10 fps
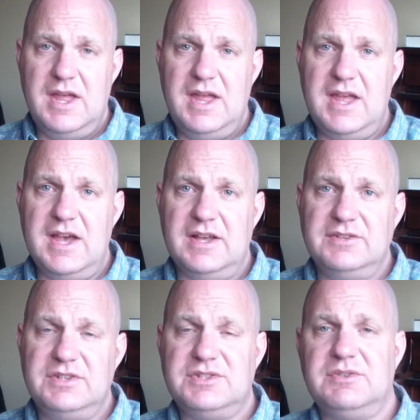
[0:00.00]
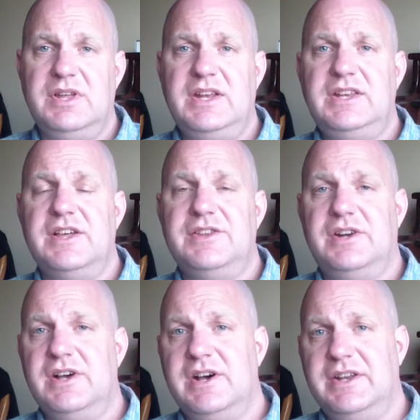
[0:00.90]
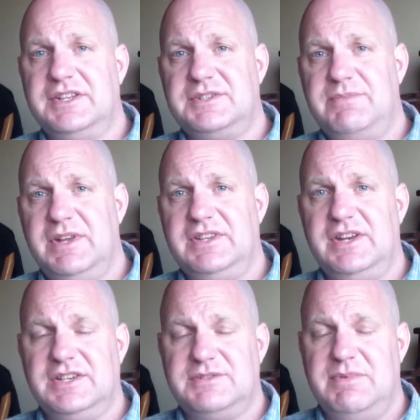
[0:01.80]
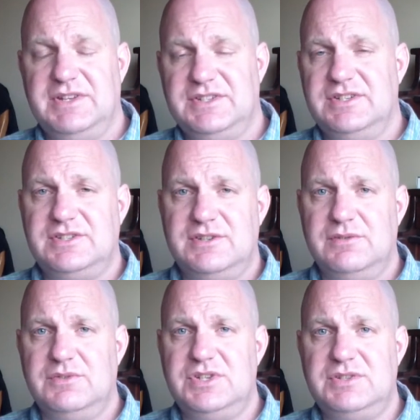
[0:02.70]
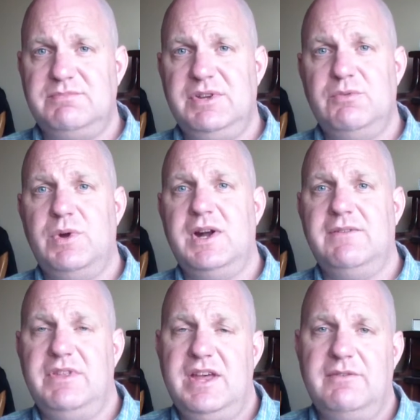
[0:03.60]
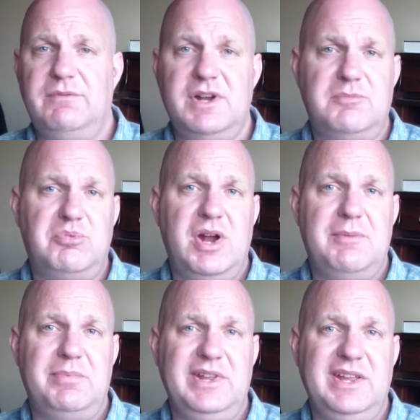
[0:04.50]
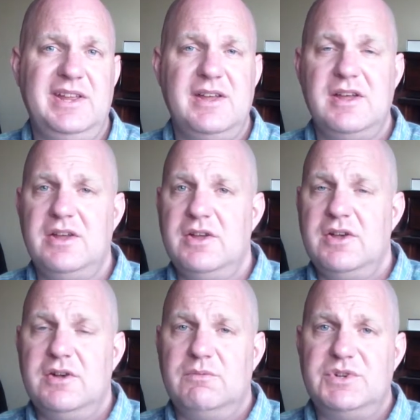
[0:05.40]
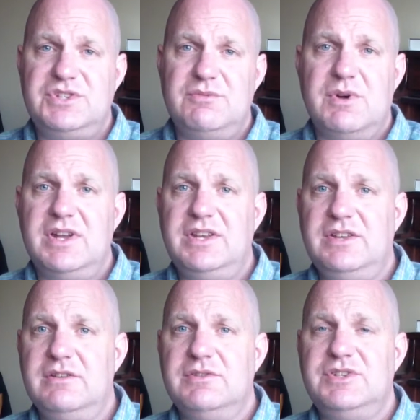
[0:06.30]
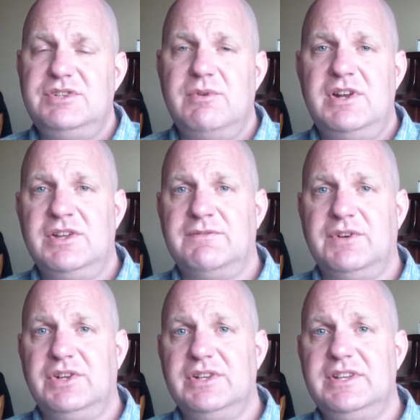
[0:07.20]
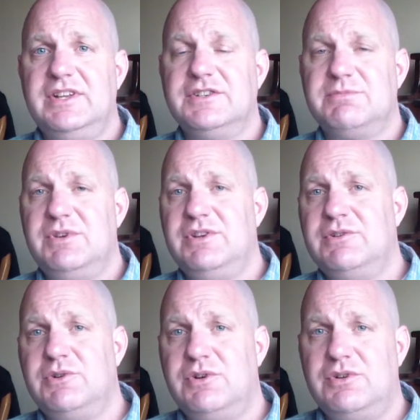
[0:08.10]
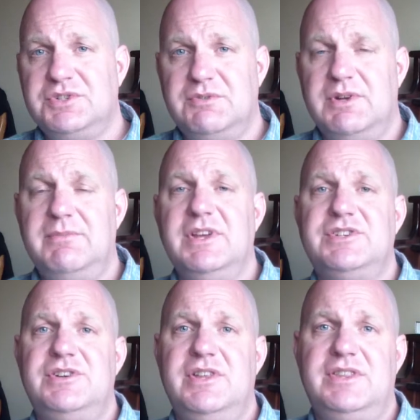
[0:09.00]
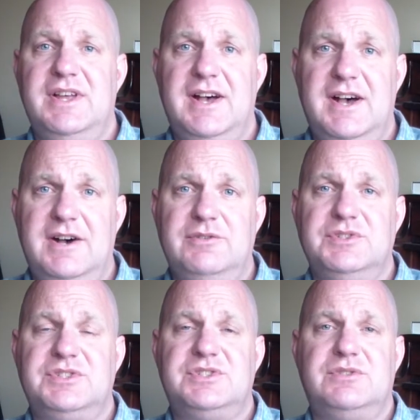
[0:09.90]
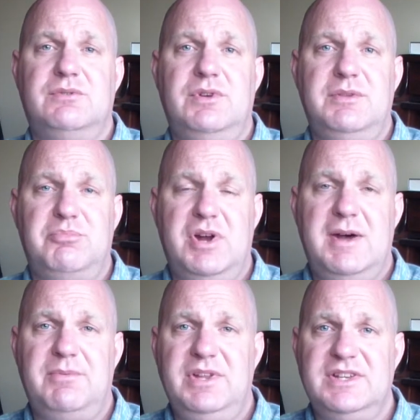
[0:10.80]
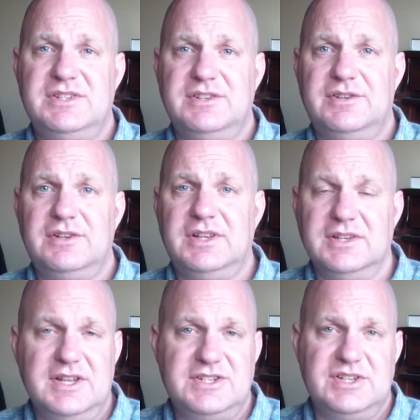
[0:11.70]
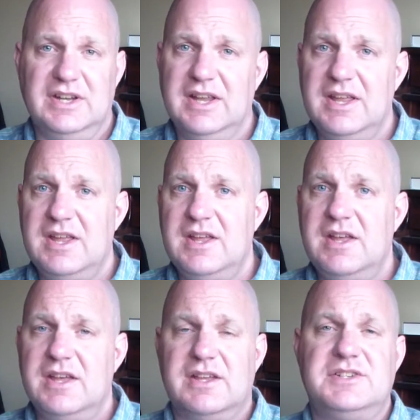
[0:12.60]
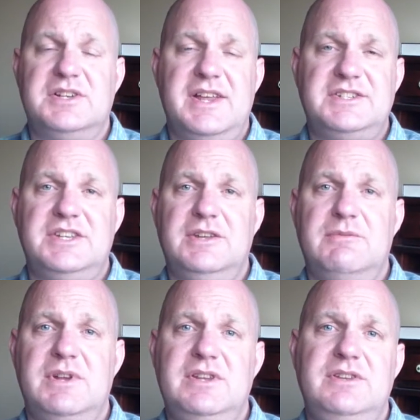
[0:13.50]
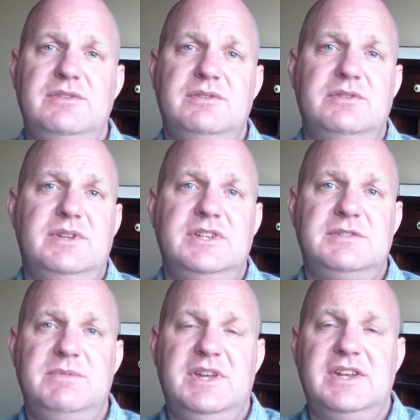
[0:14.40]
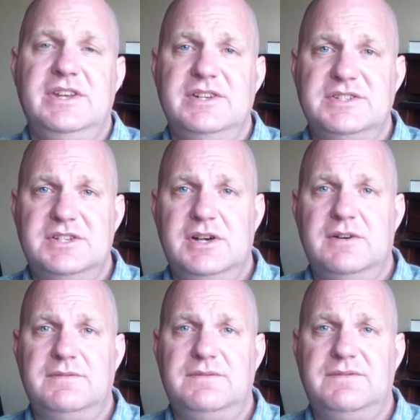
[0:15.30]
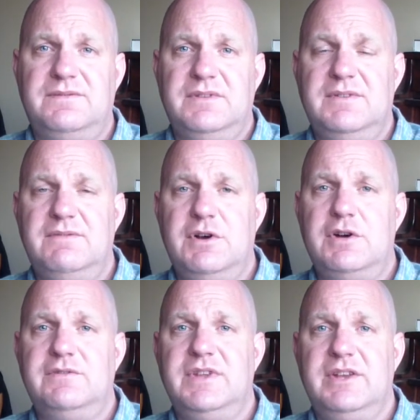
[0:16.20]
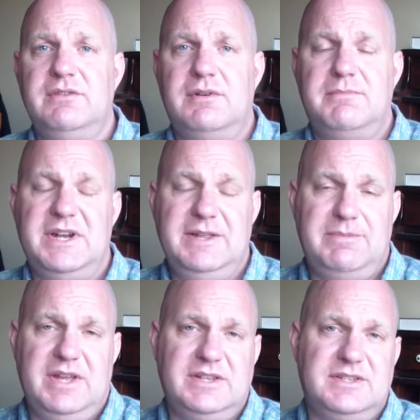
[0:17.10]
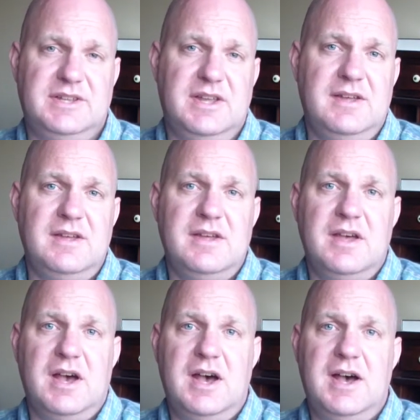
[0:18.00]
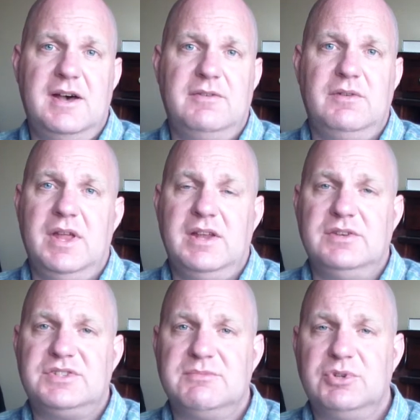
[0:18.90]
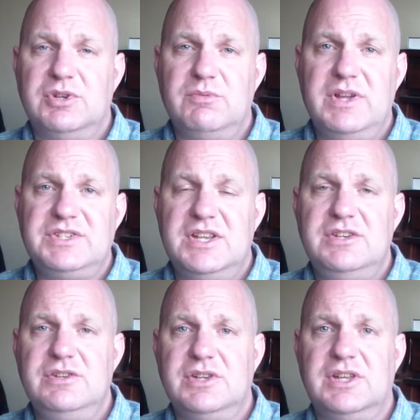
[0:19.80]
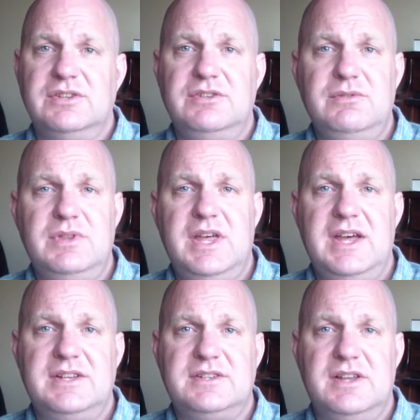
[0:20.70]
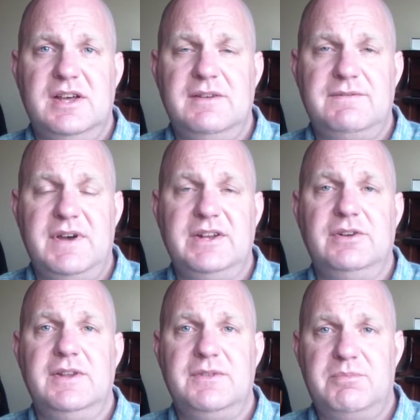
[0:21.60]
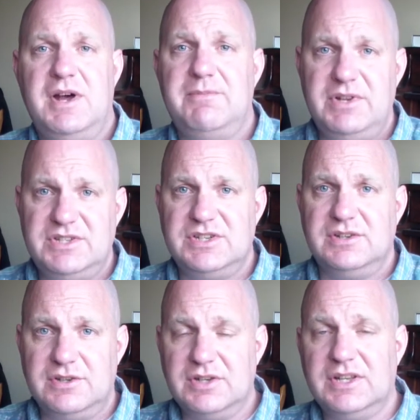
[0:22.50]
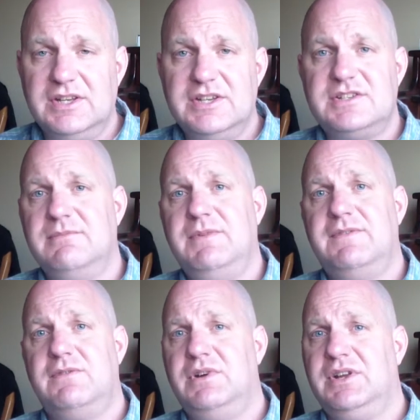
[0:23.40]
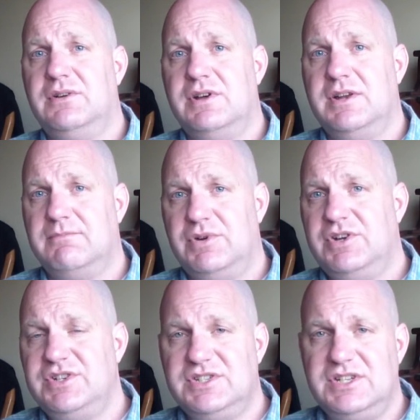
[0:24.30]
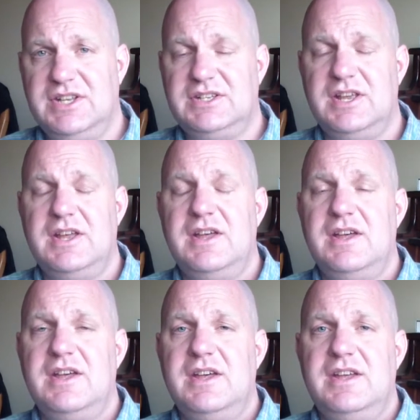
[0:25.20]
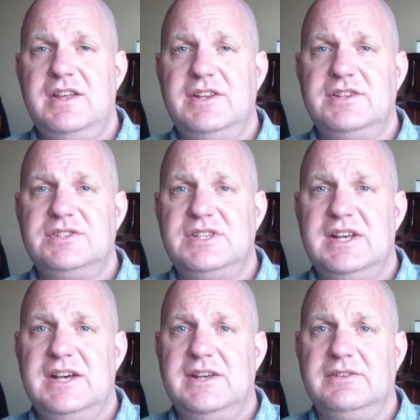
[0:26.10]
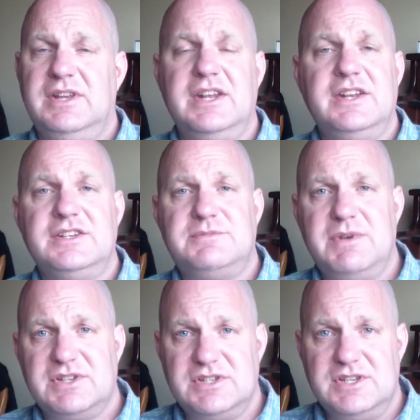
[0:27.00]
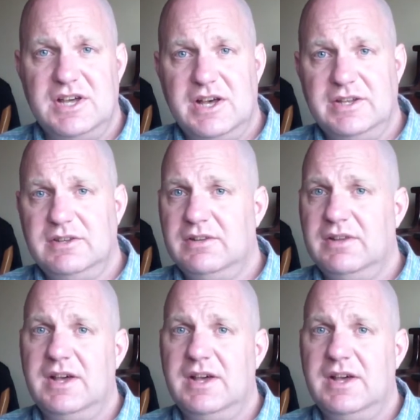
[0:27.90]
And just any other unexpected expenses. So just be aware of that. Rental property, what you want to do is you want to look for good deals, but you'll also want to make sure that the house or the property is in good condition. Because the last thing you want to do is be getting yourself involved into a money pit. And some good ways that you can do that, find out if the property is in good condition before you go ahead and purchase it, is get an inspection done.